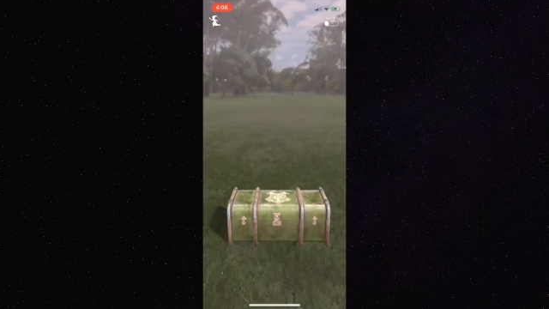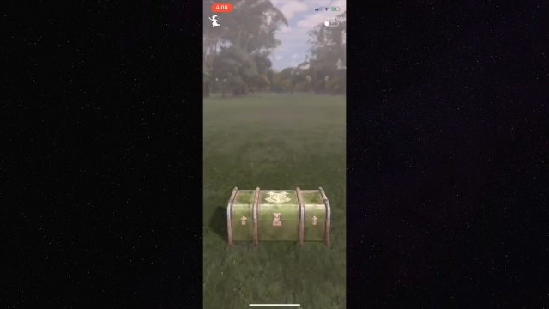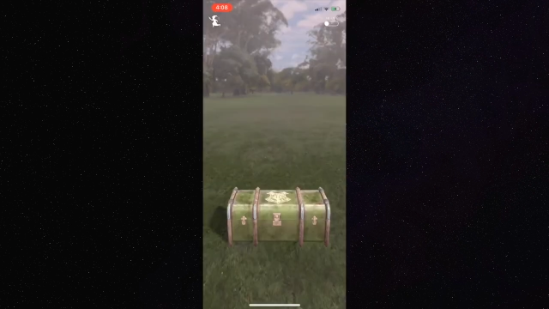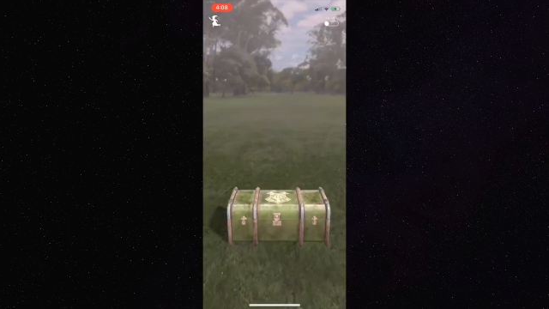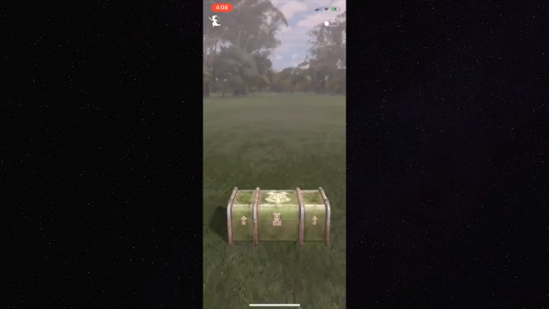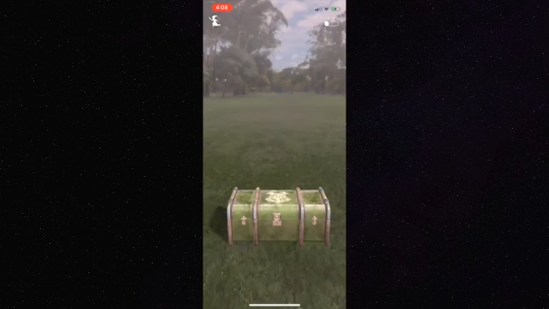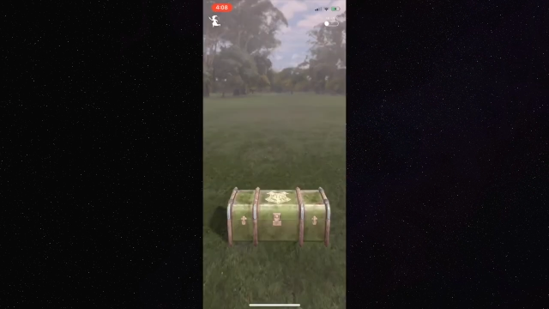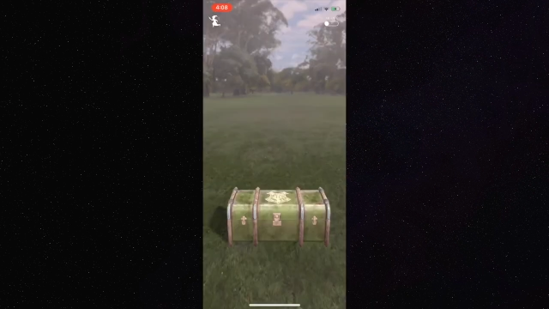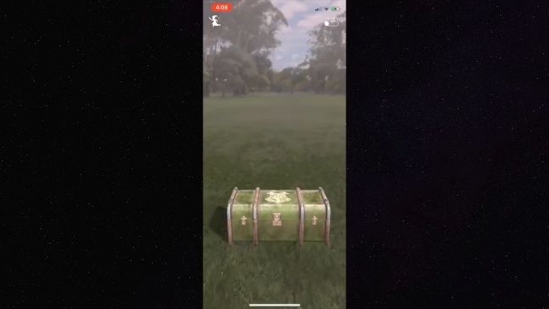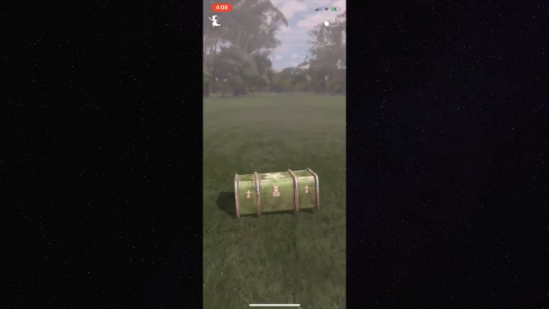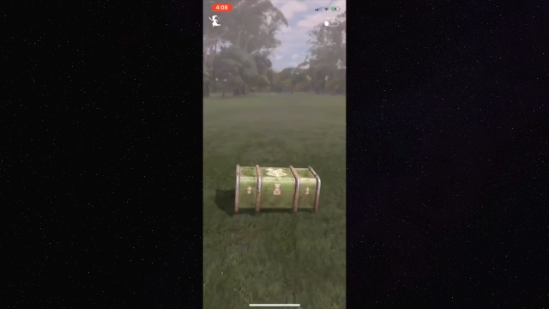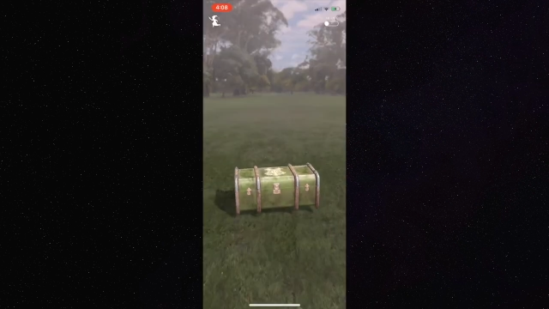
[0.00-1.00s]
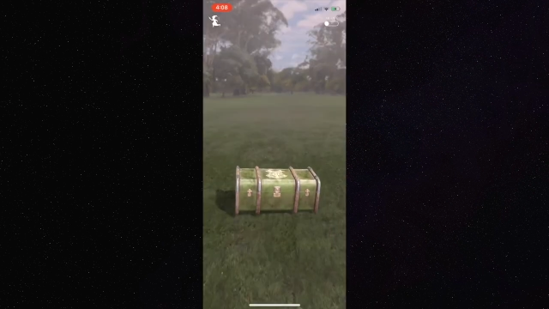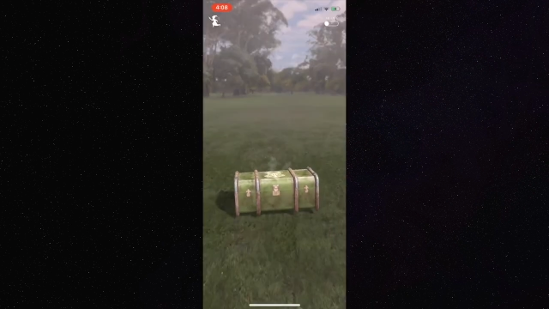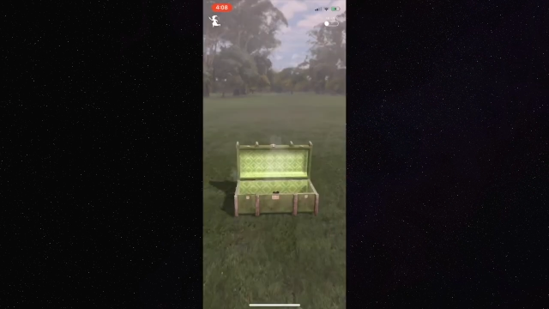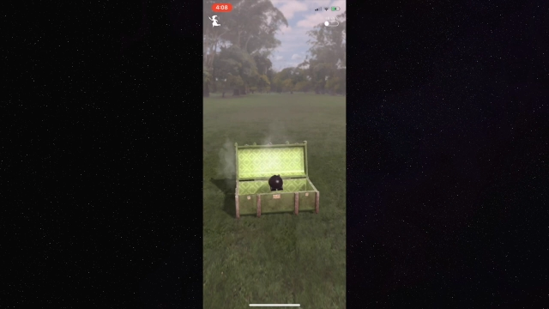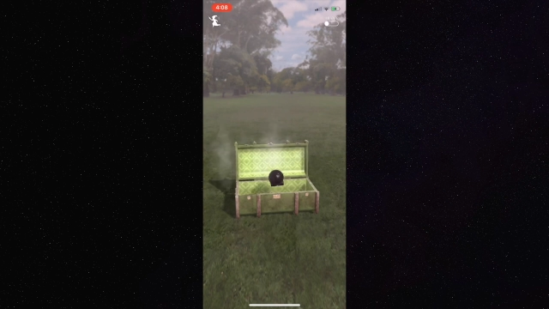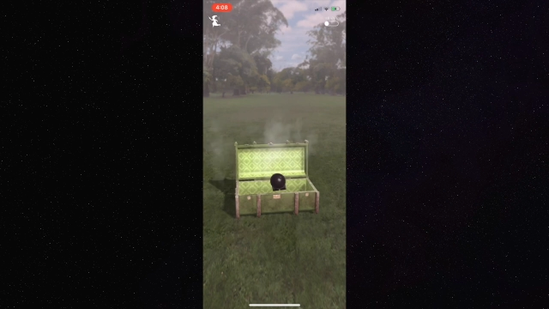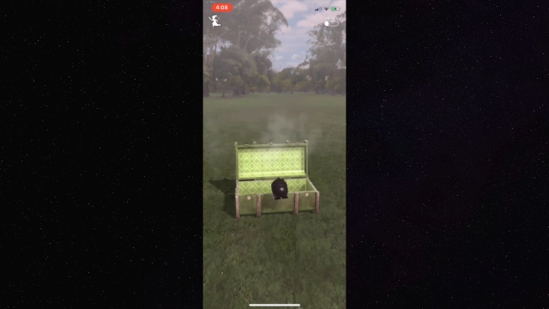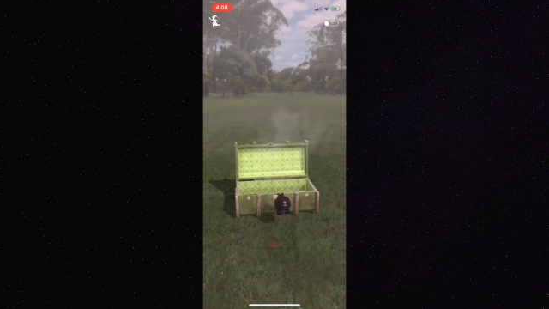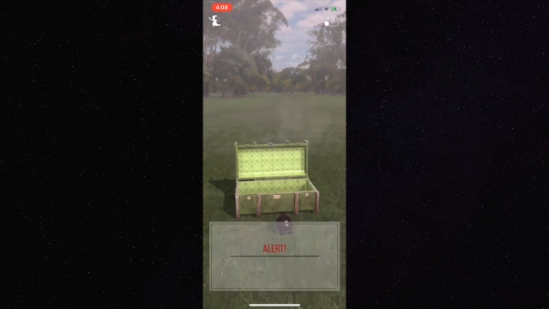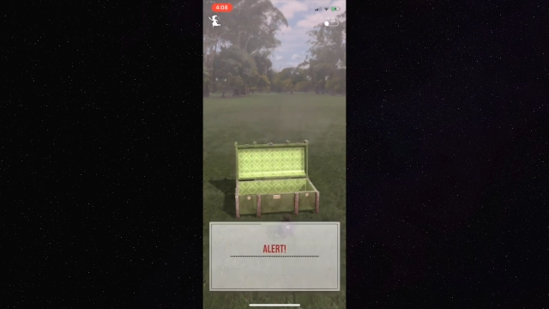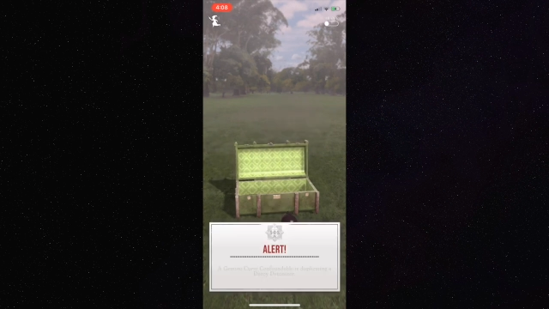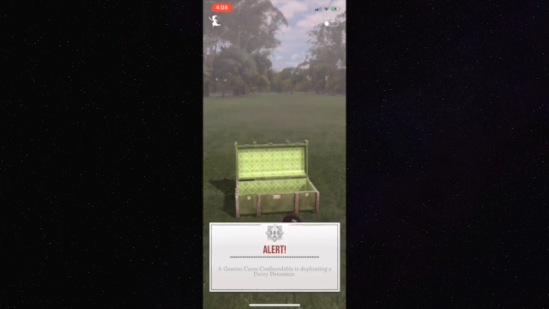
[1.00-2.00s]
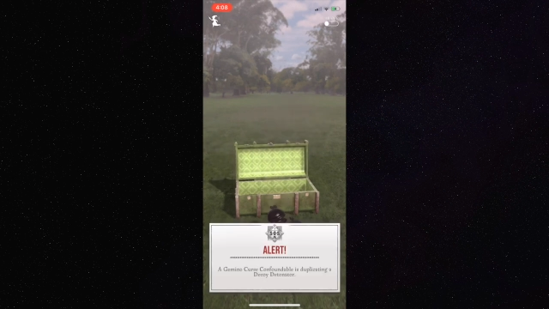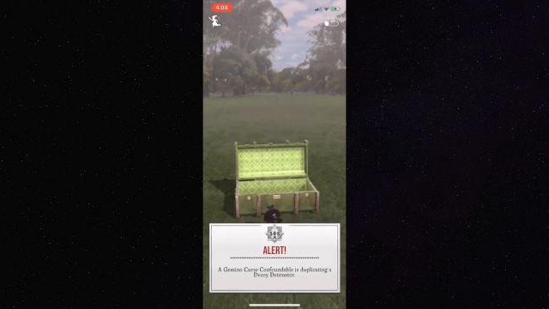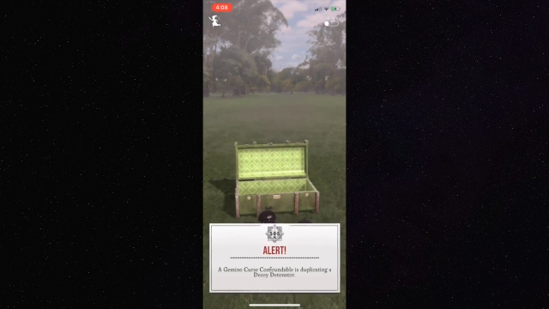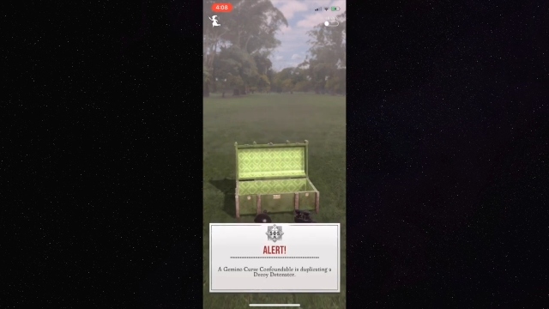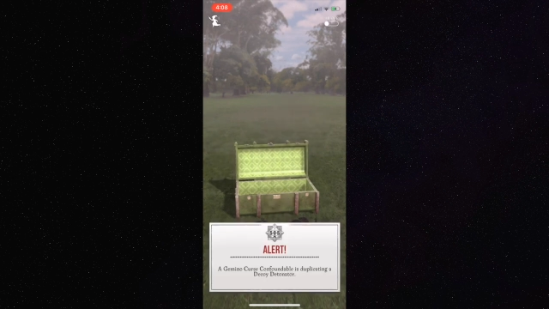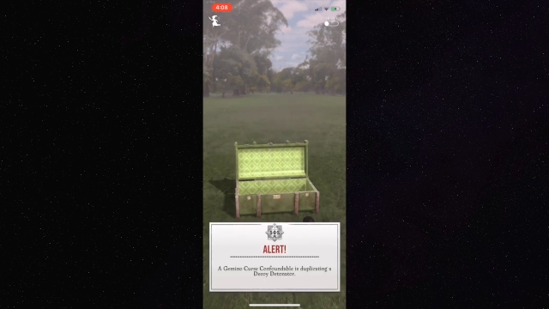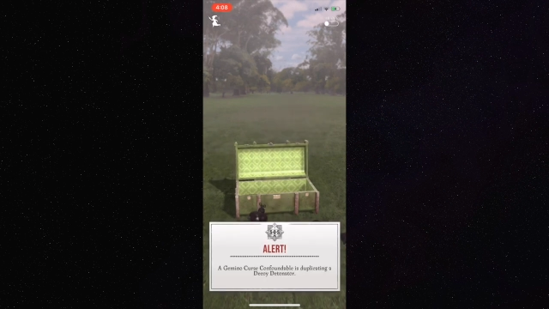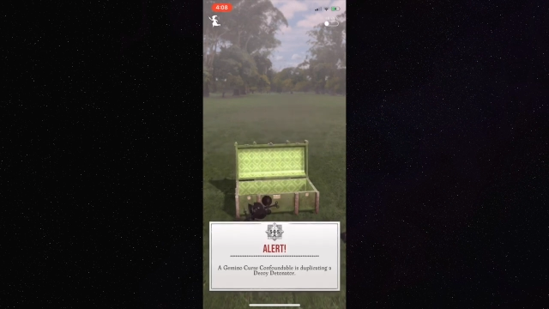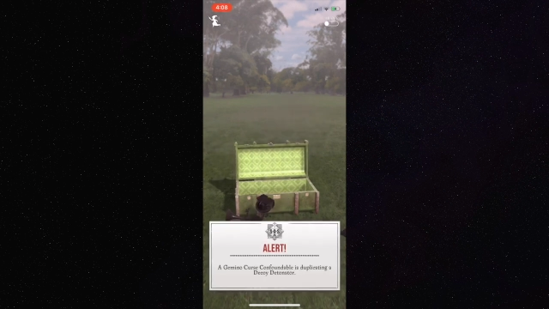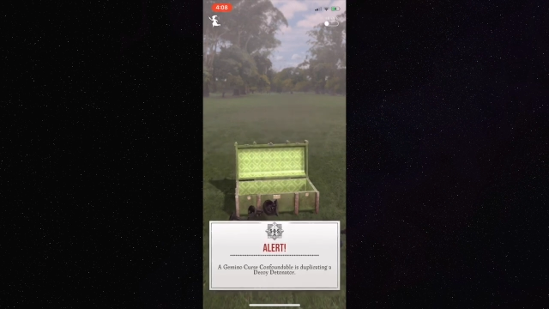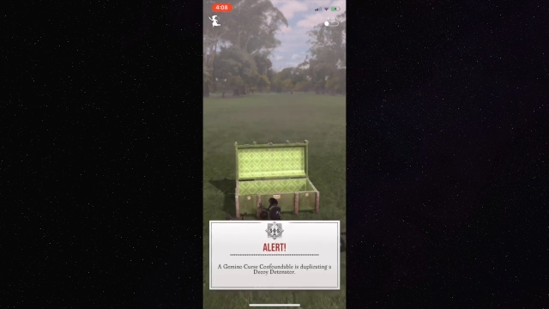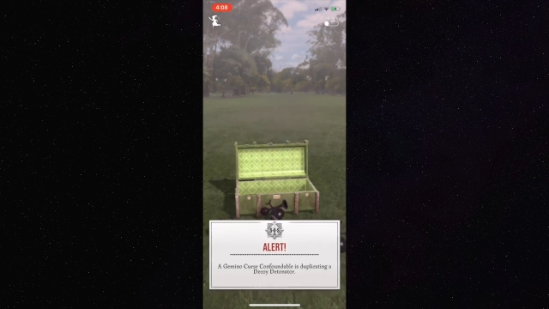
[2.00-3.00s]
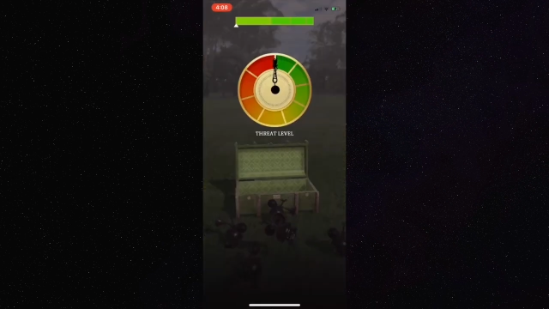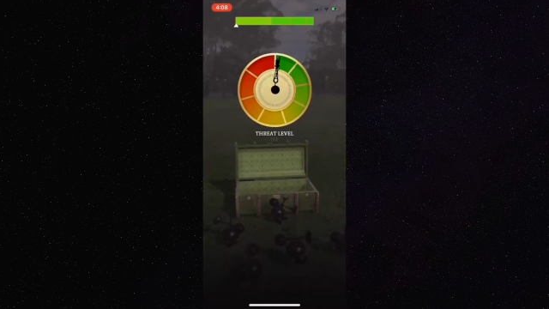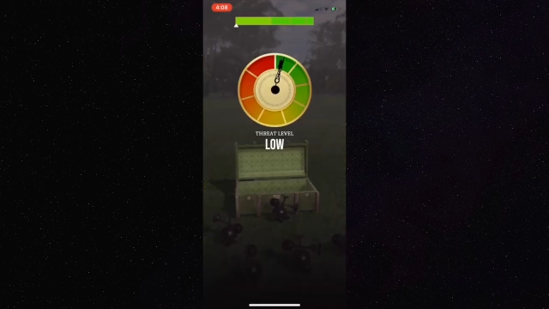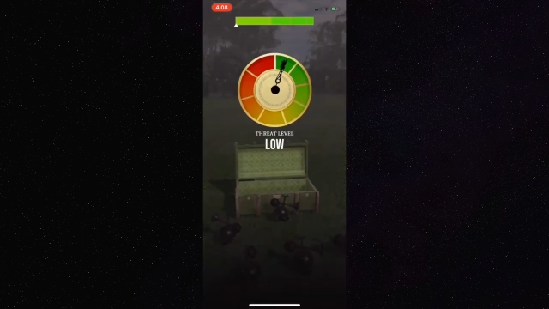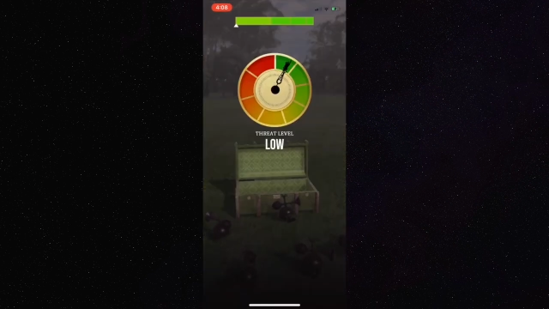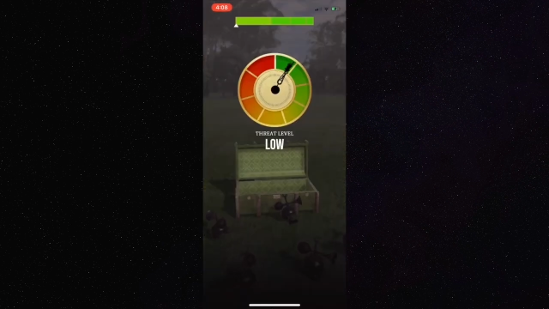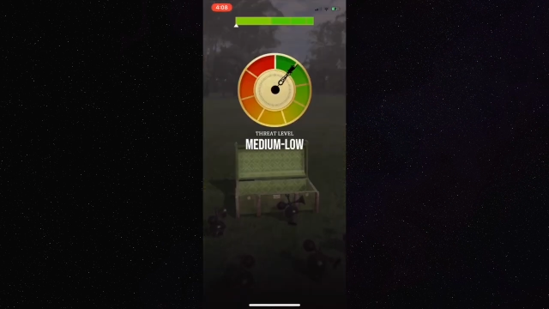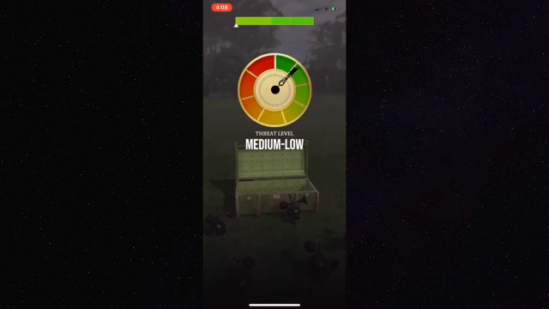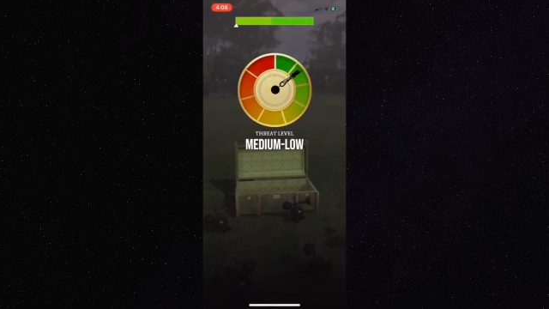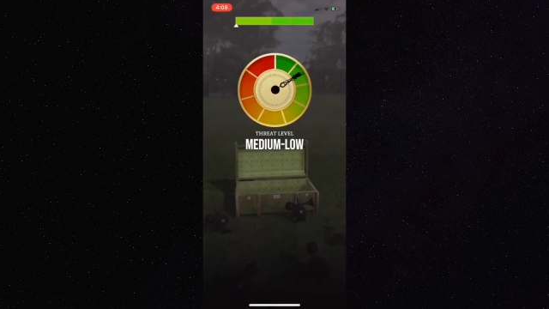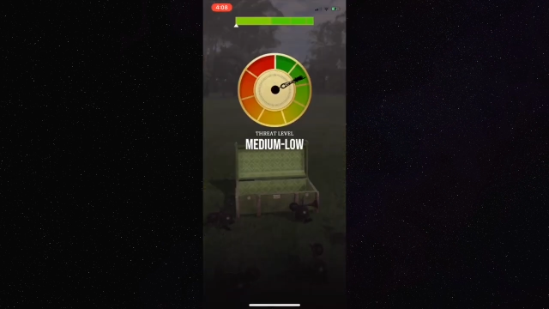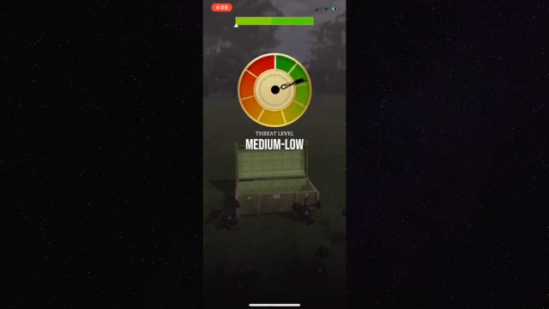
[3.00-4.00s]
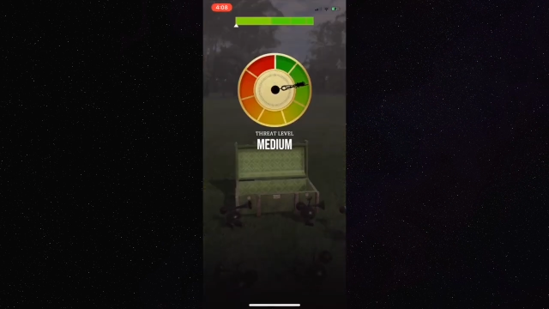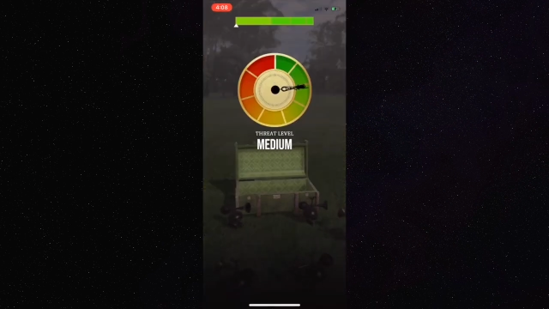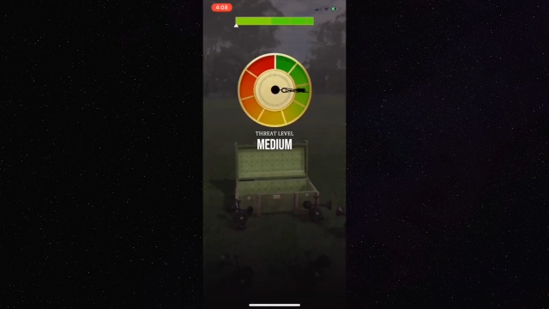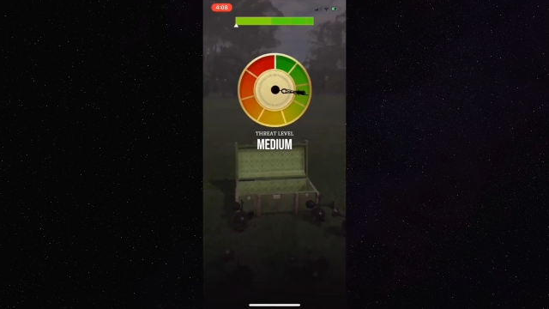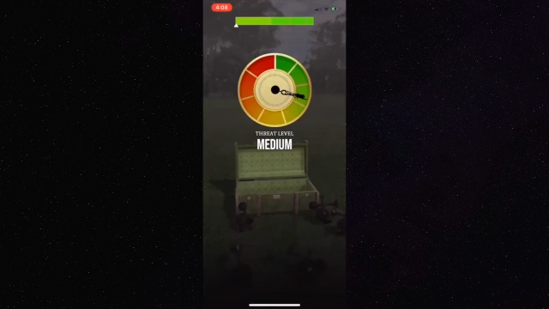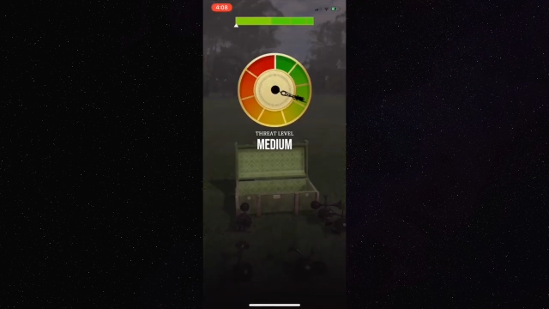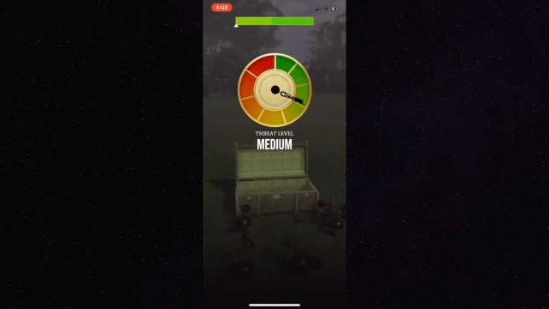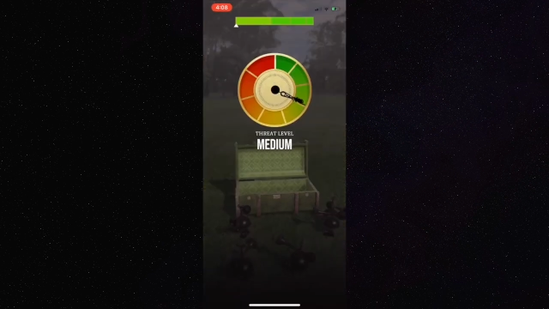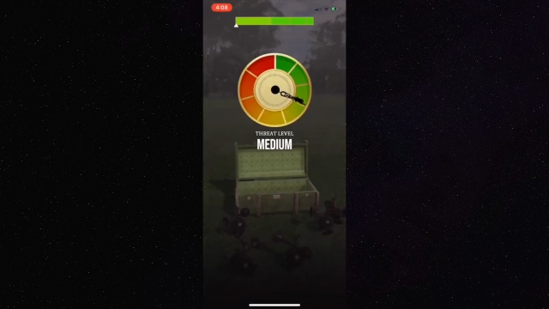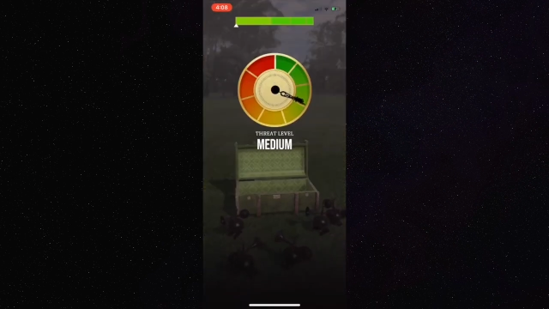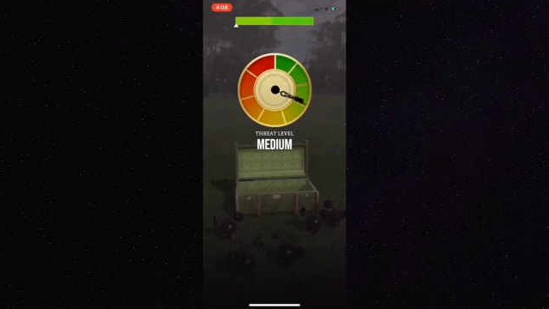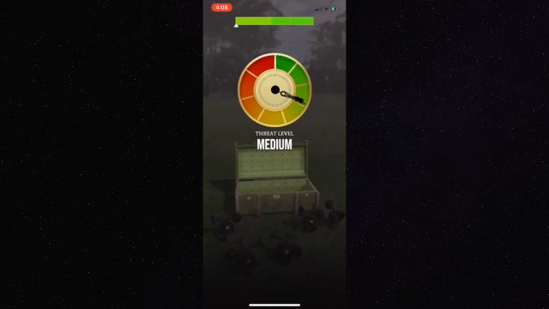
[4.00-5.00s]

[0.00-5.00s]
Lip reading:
(no speaker visible)